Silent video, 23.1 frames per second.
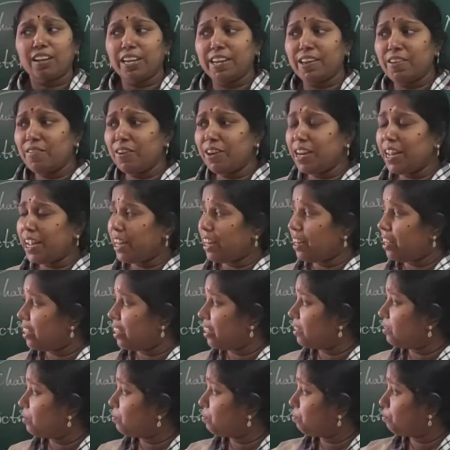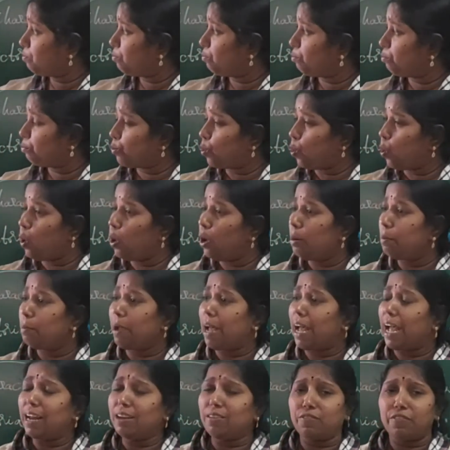even a old
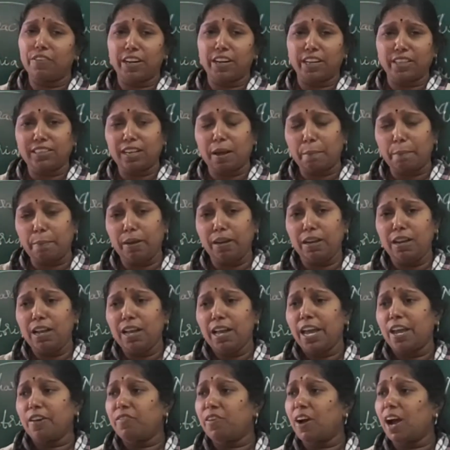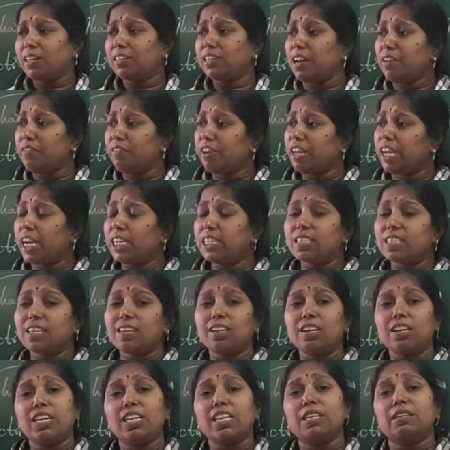man, for example, a father, if he gets
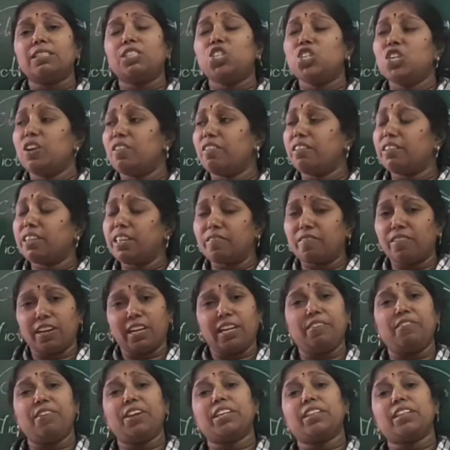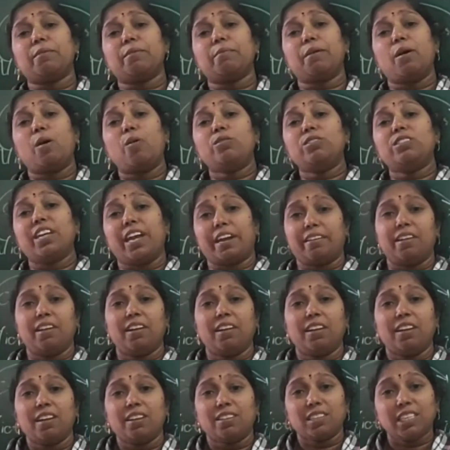corona, the children, they were leaving them
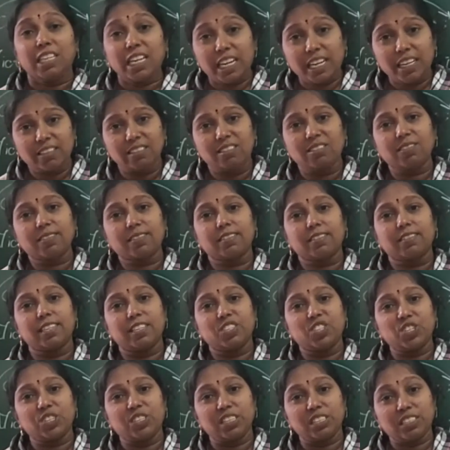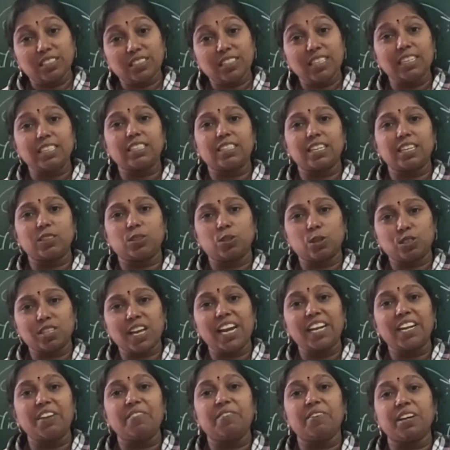outside. See, such a disgusting
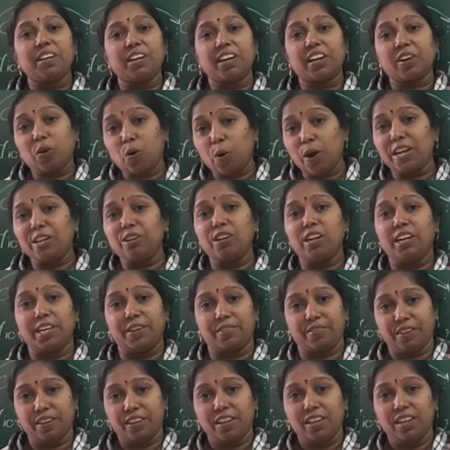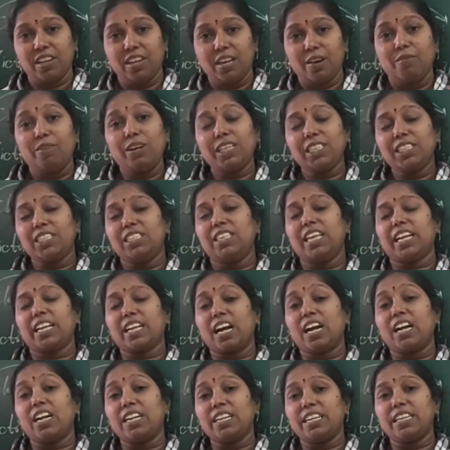society we are going to live. Once they
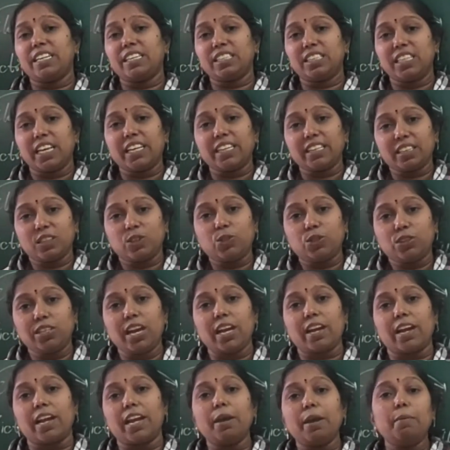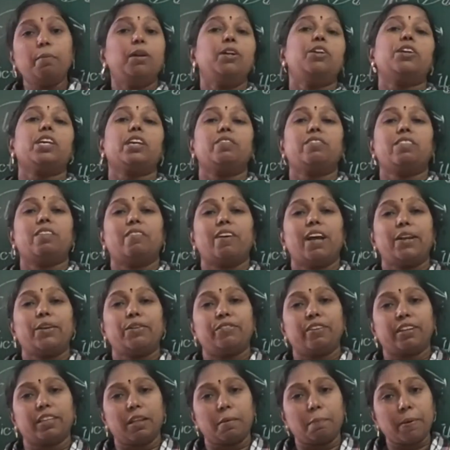can't, they are unable to give the
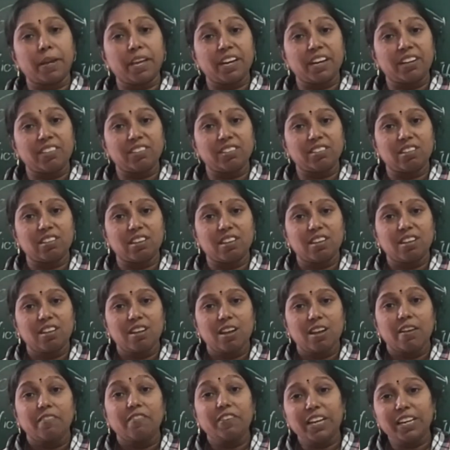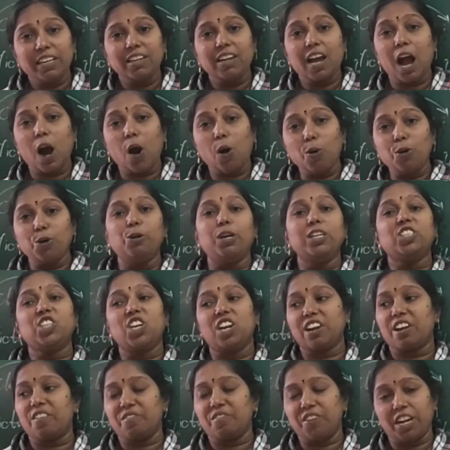value for their parents. Then how your
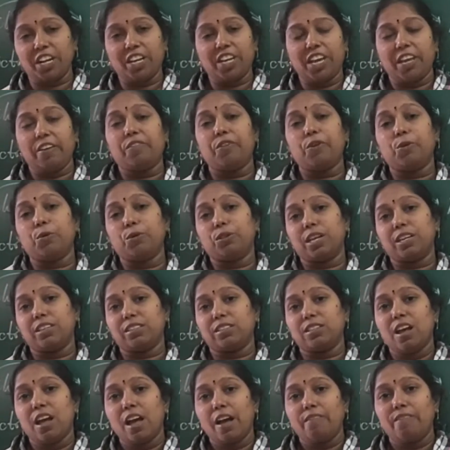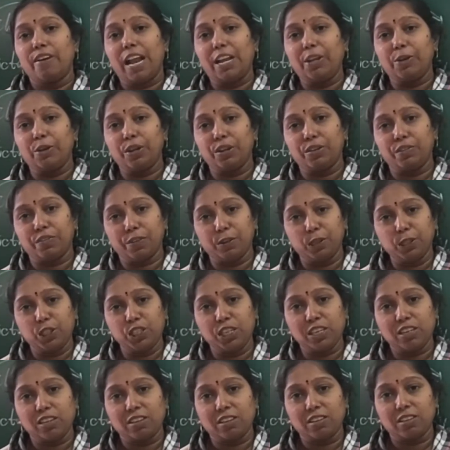children will give you this value in
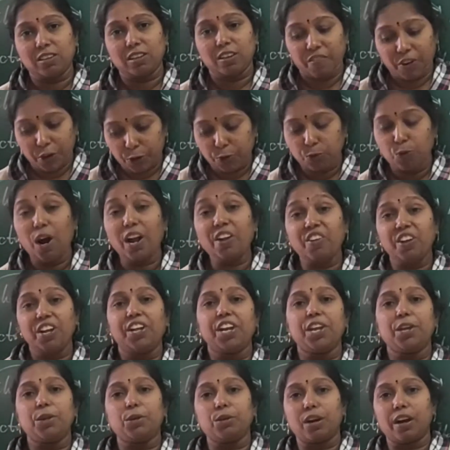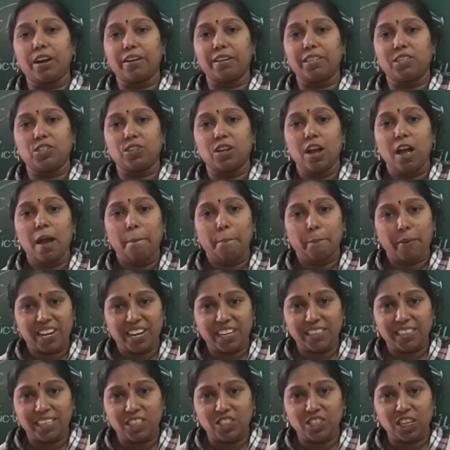future? When you are treating your
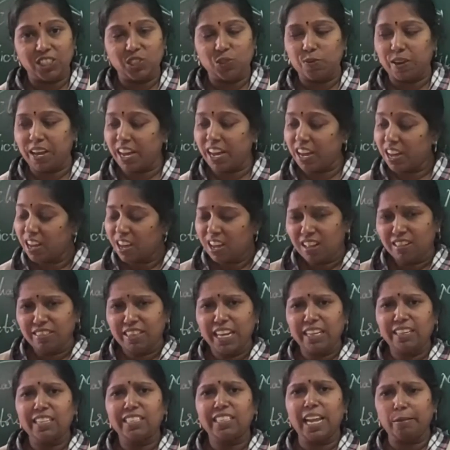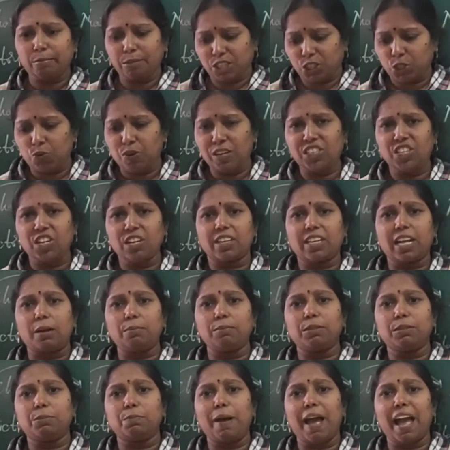parents in such way, then the same situation
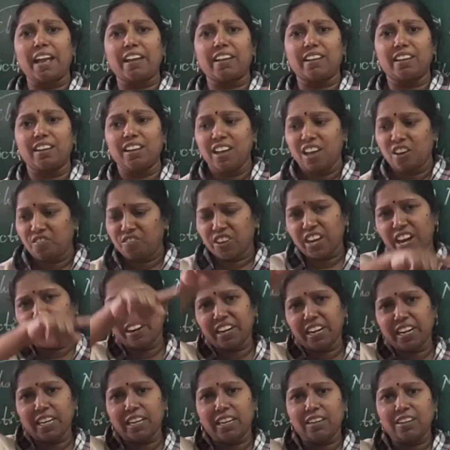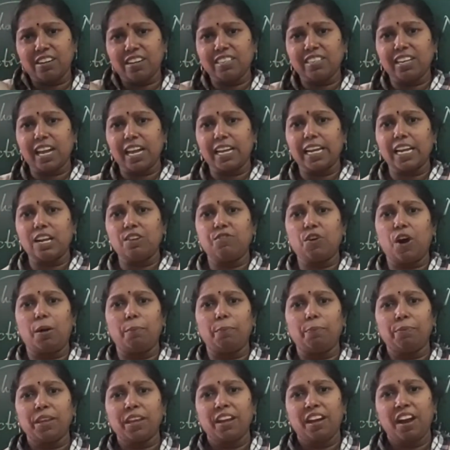comes back. We are in a recycling
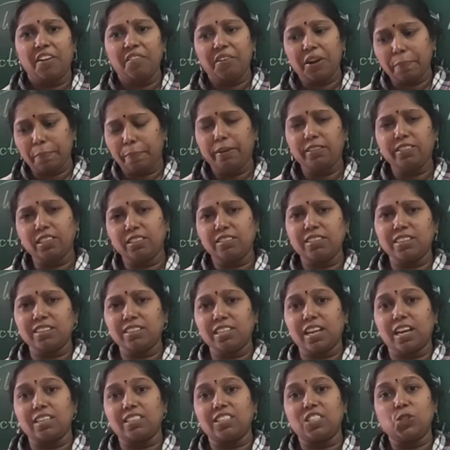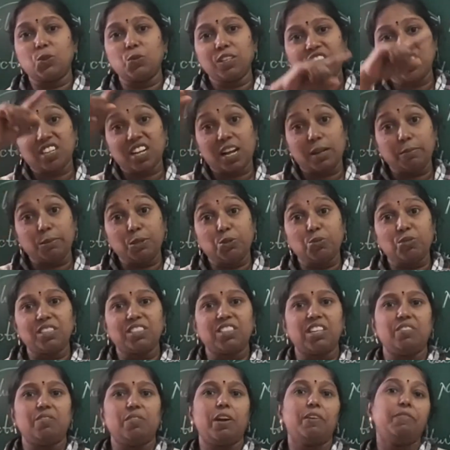form. 100% the situation comes to
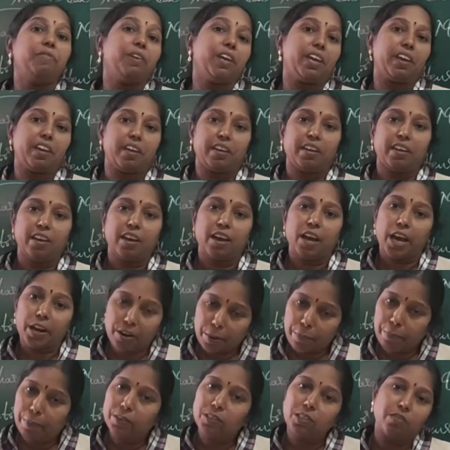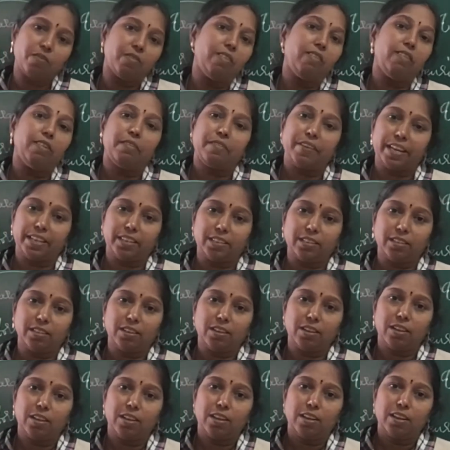us in one way. 100% we will
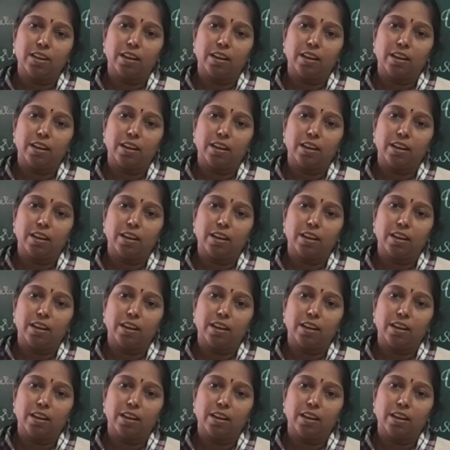face.